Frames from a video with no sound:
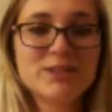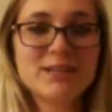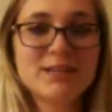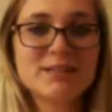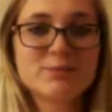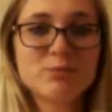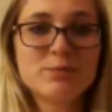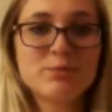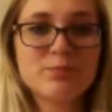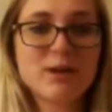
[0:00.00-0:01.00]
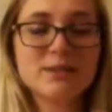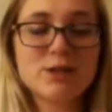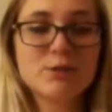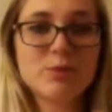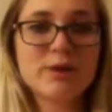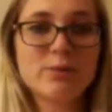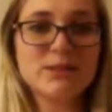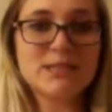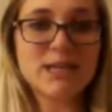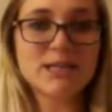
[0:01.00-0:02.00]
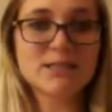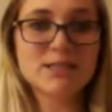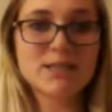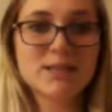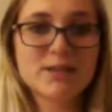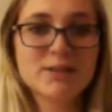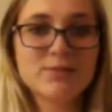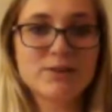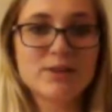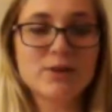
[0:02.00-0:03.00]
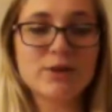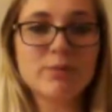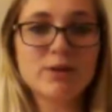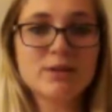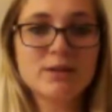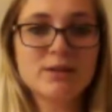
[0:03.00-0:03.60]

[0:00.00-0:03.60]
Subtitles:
think it's 0.16 for the green one?